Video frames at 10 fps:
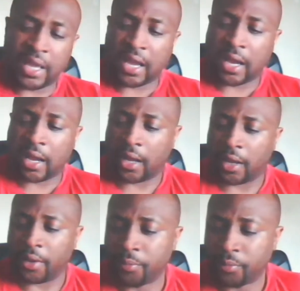
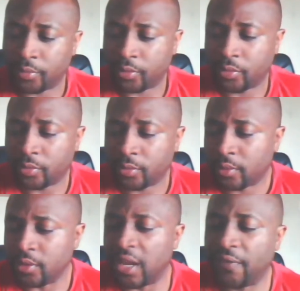yeah,
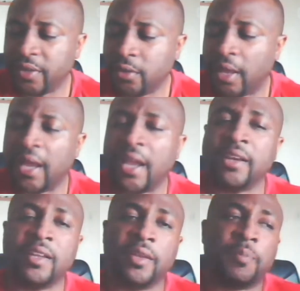definitely do that
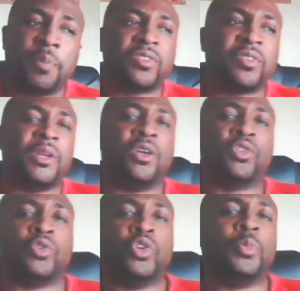and post them in
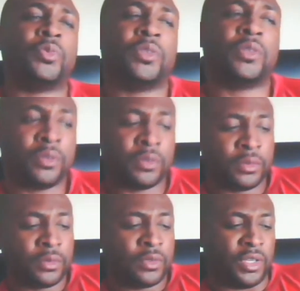those groups.
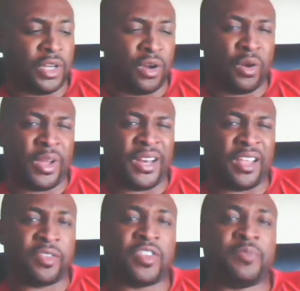You know, and
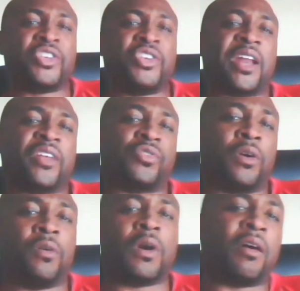just make sure you got a
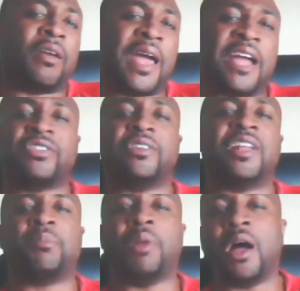strong call to action in
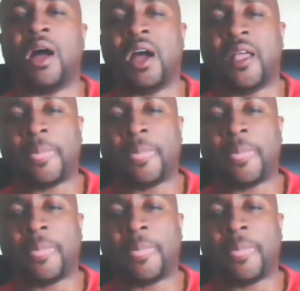that blog.